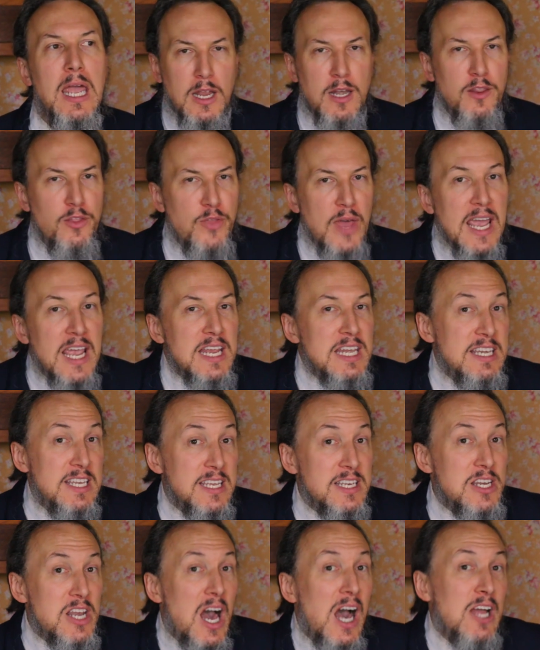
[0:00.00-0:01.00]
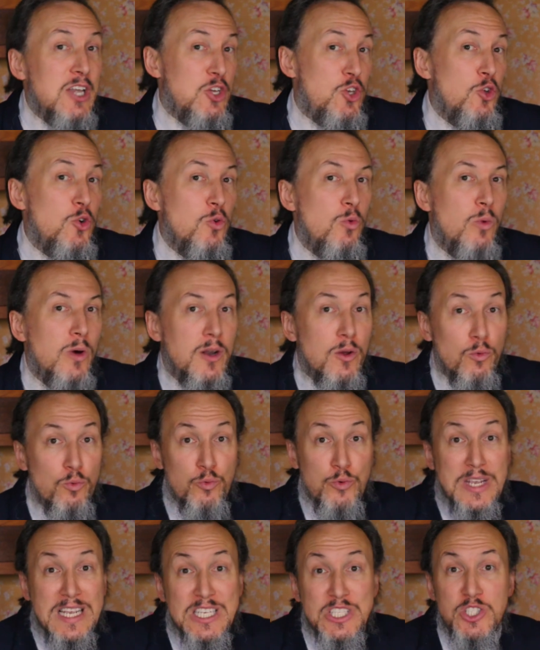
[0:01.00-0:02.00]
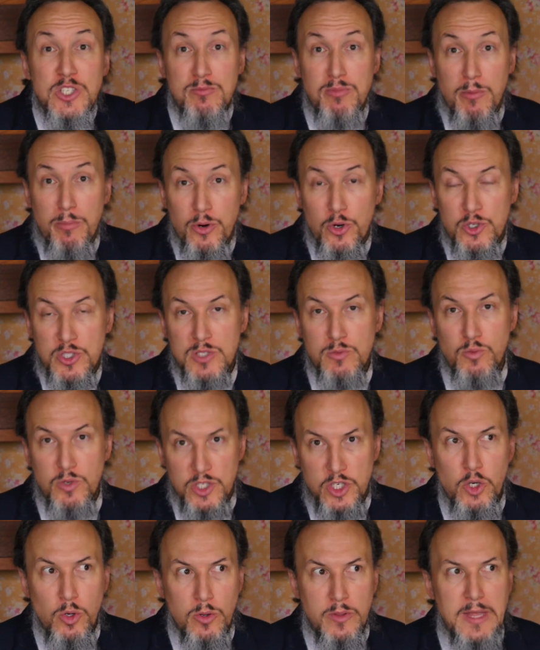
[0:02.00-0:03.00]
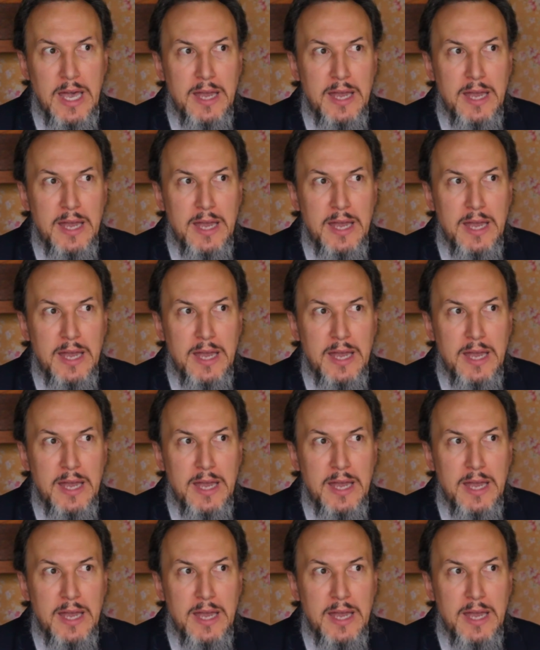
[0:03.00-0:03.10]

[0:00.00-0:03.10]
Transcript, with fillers: And they did not do what a reasonable person would do,